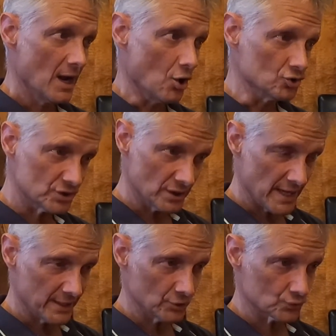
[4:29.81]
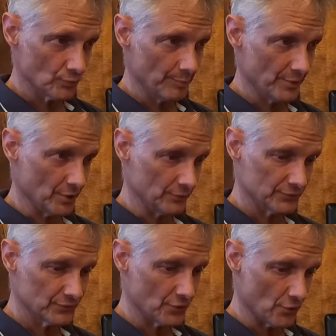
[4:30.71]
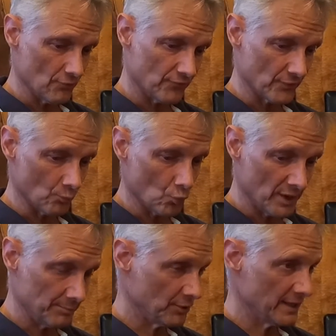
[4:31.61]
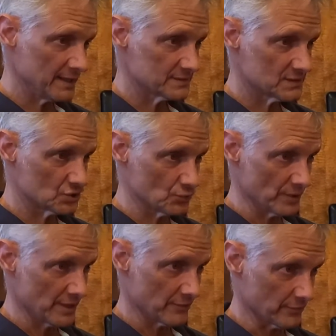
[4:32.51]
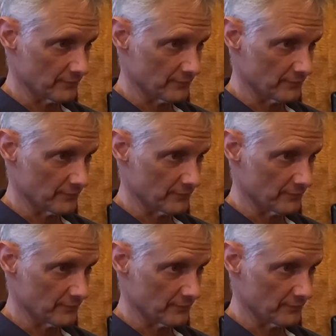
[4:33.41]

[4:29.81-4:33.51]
Ocean liners were built to go from one place to another,